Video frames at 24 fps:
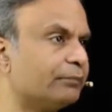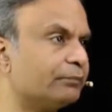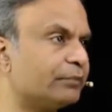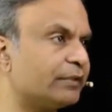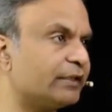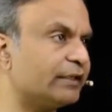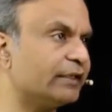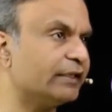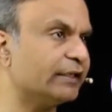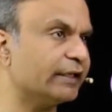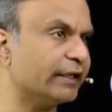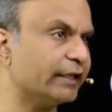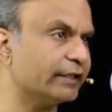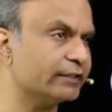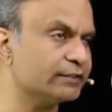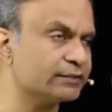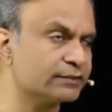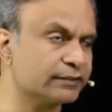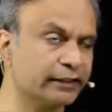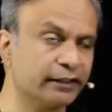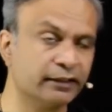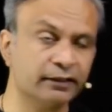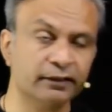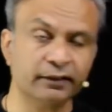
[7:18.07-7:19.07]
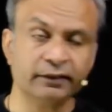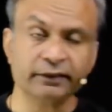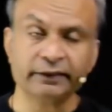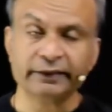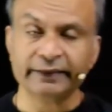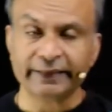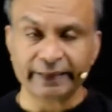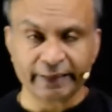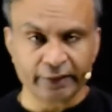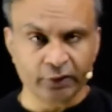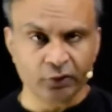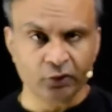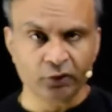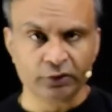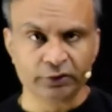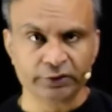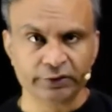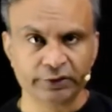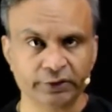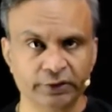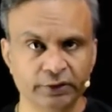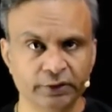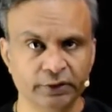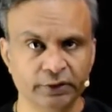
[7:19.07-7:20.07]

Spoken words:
b and scalar k only.